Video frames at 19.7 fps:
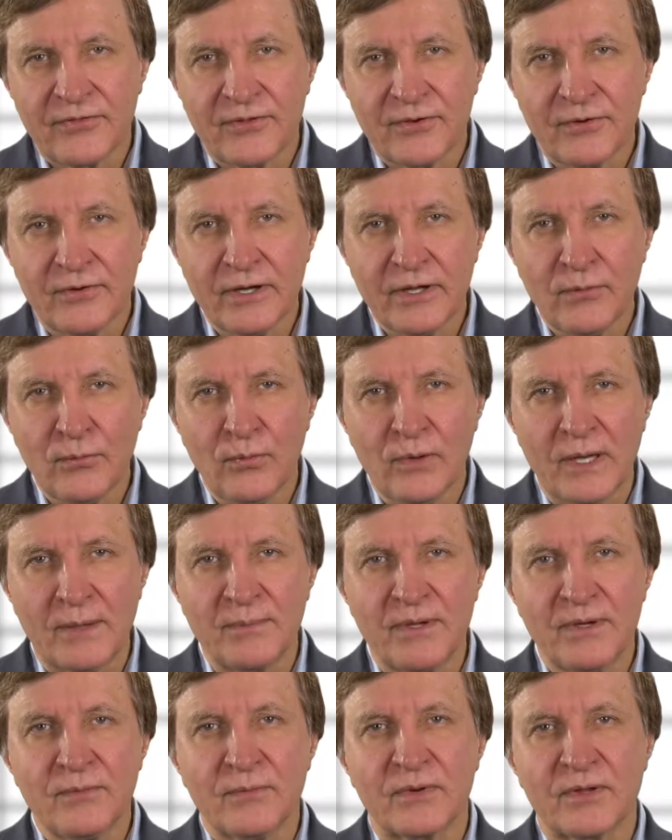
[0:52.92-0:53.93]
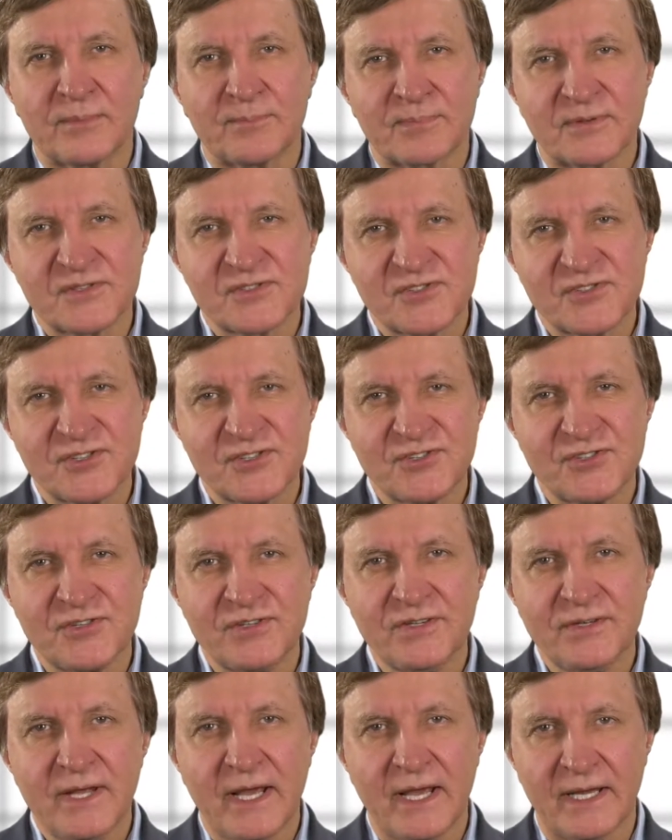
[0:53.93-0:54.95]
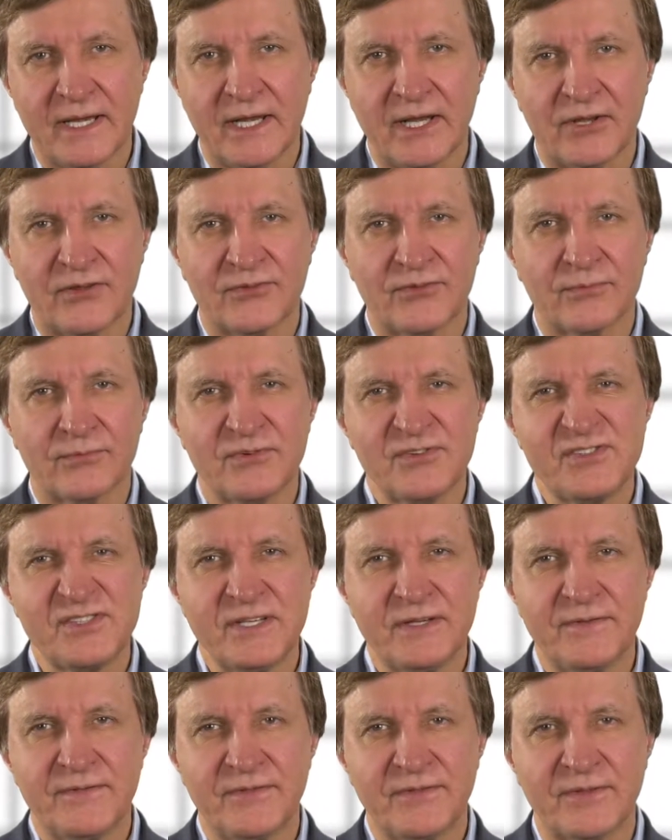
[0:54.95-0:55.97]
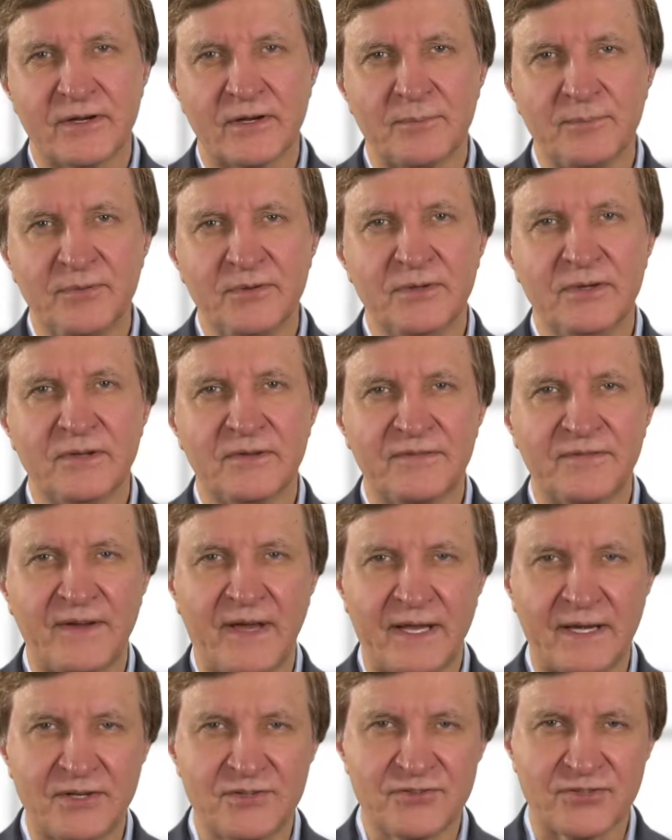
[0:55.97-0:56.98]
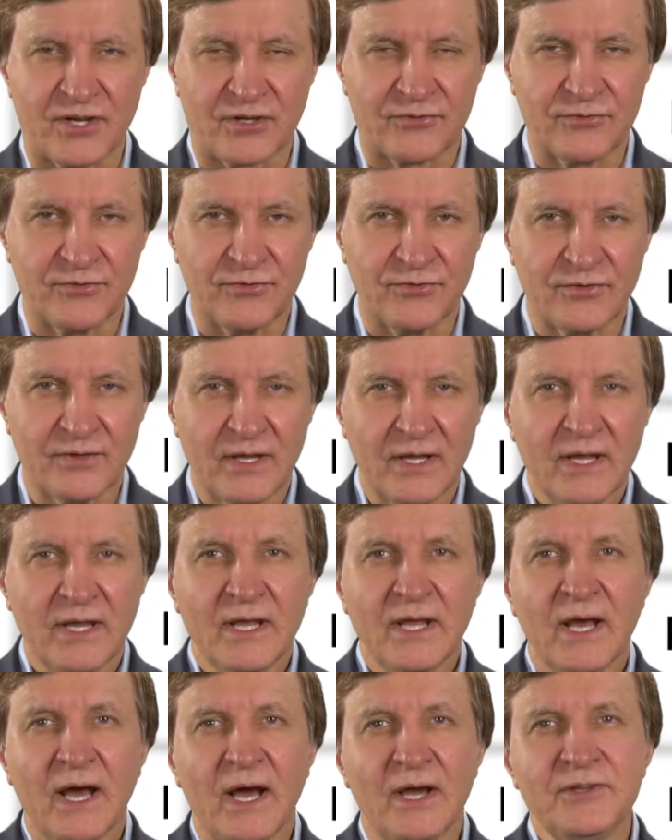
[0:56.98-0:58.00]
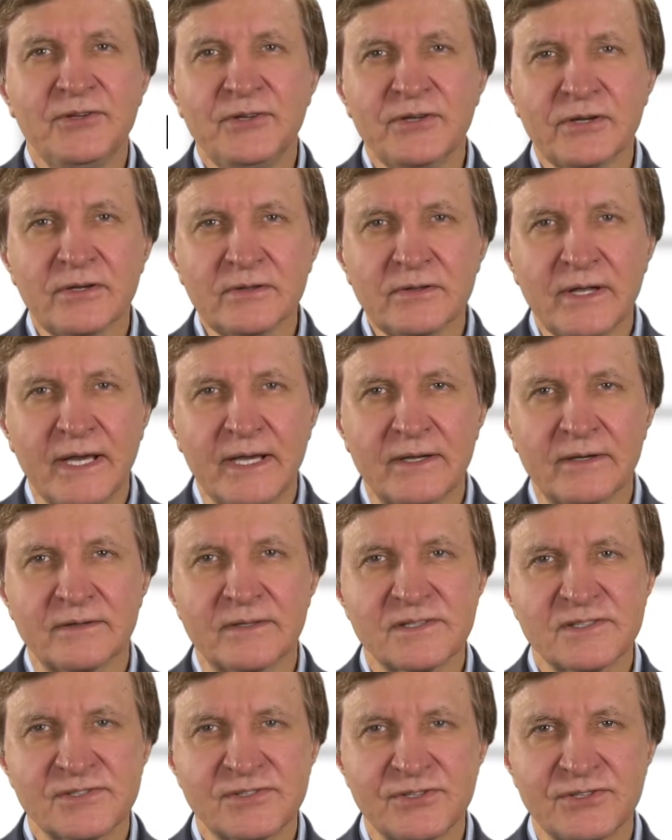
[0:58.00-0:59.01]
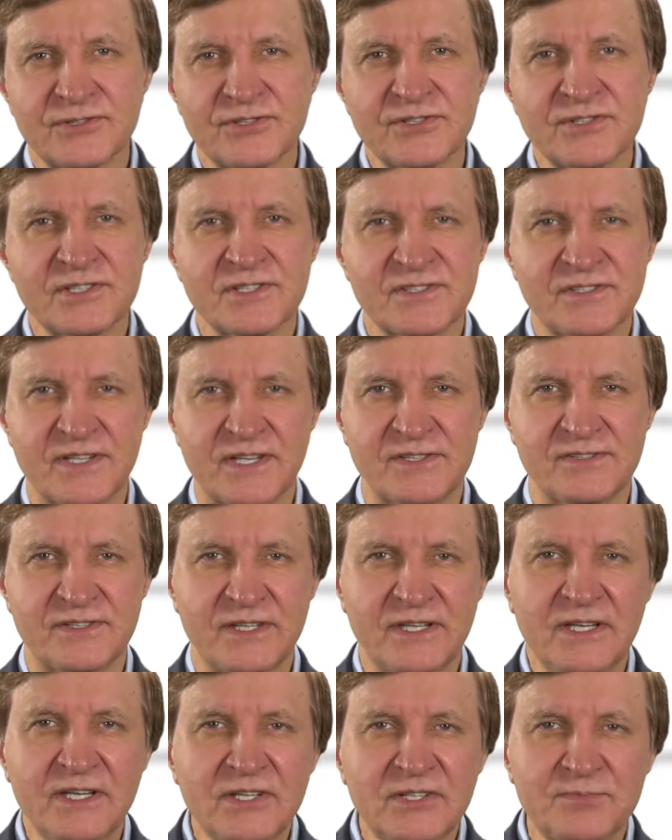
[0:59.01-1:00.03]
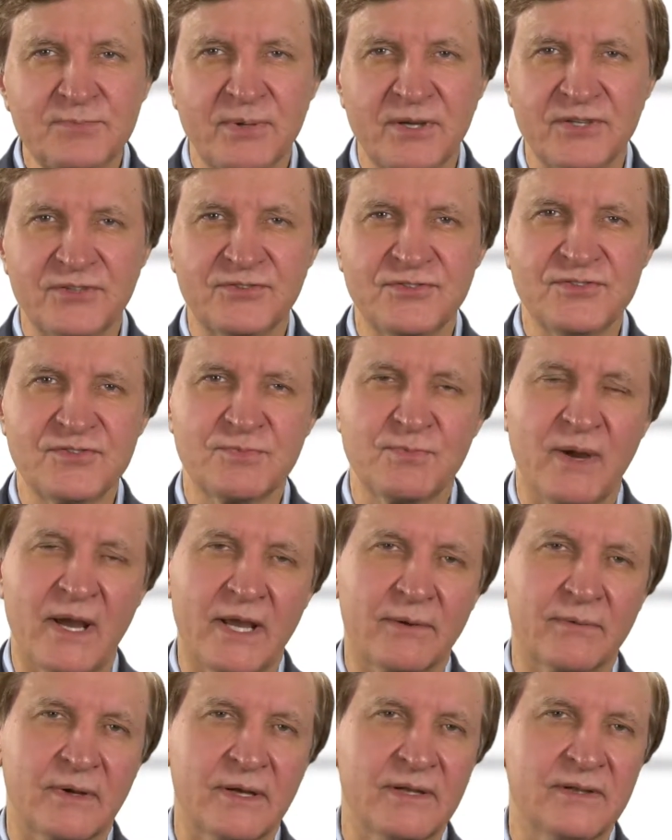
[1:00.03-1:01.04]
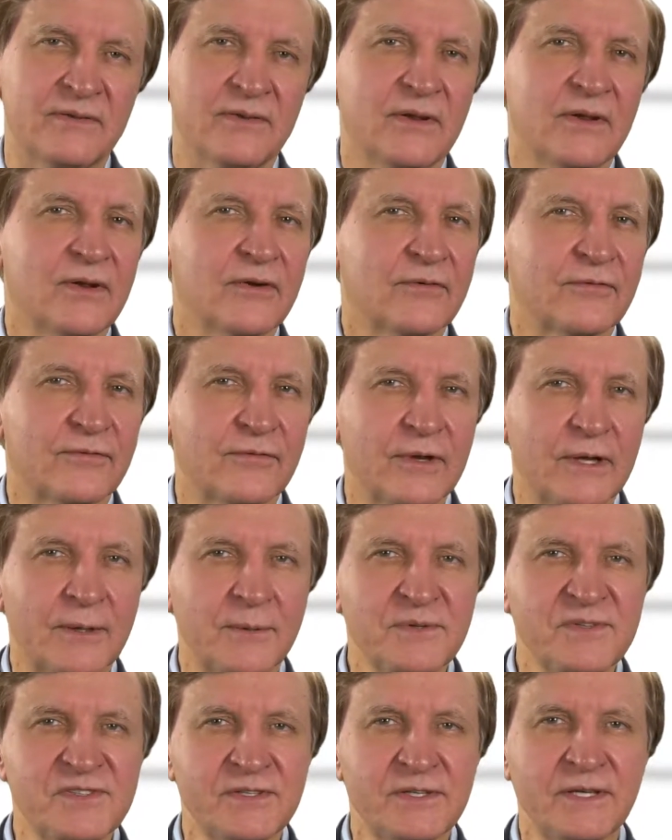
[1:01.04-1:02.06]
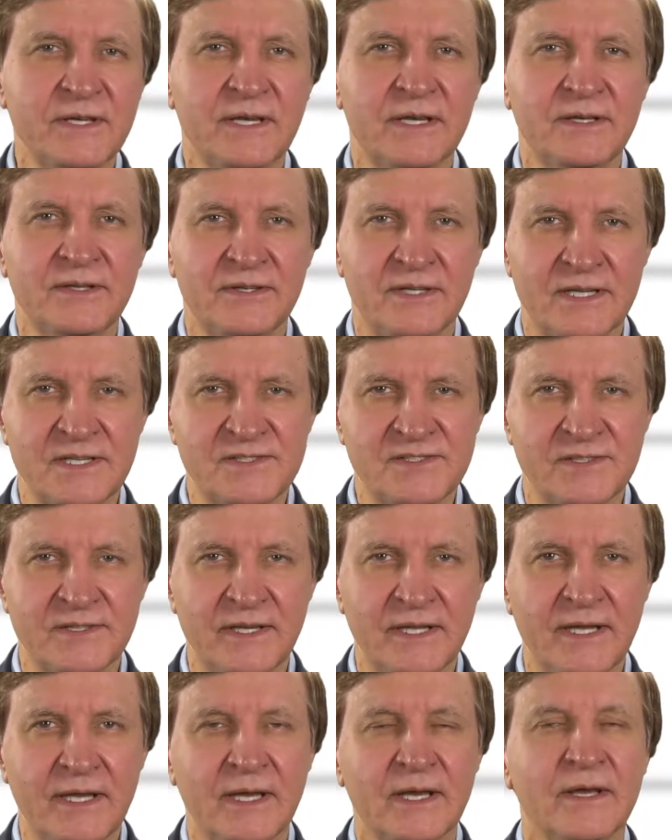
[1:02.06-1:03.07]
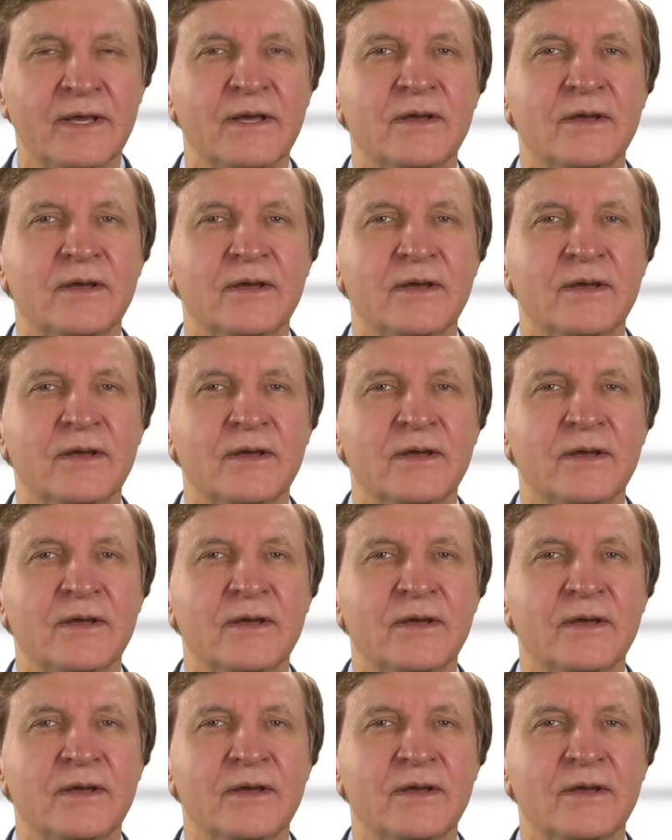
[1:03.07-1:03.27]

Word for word: thirty women with persistent headaches receive therapeutic fat injections. A year later, the surgeons assessed each patient's migraine frequency, intensity,